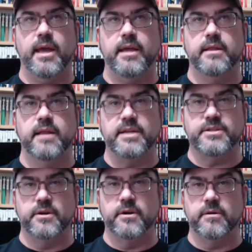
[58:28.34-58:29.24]

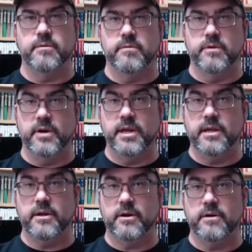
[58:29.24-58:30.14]
lesser learning
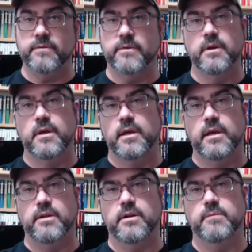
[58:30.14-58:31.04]
curve
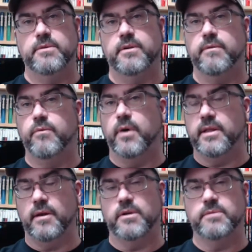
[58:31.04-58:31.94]
in terms of what
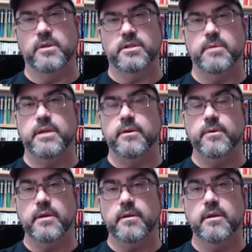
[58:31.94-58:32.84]
they were supposed to be
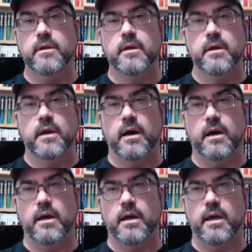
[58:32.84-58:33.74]
doing.
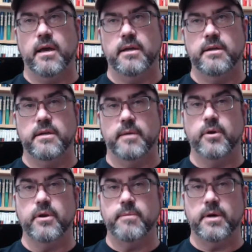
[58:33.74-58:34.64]
And
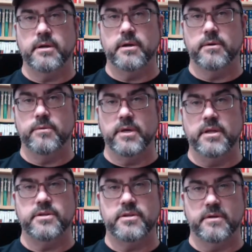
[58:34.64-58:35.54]
Pokemon Go really
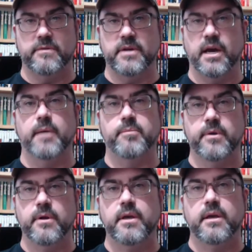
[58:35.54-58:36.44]
served up
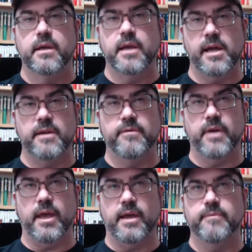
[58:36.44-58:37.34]
kind of
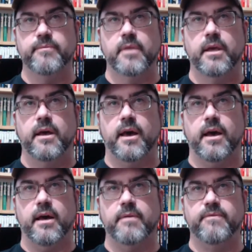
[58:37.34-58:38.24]
a
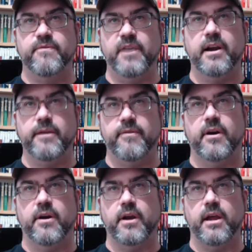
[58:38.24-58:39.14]

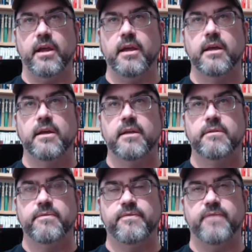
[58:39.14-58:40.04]
very
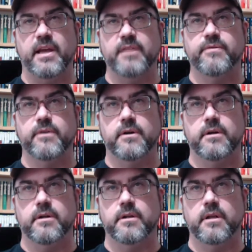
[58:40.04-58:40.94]

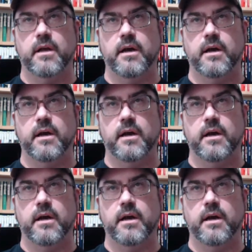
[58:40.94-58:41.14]
faithful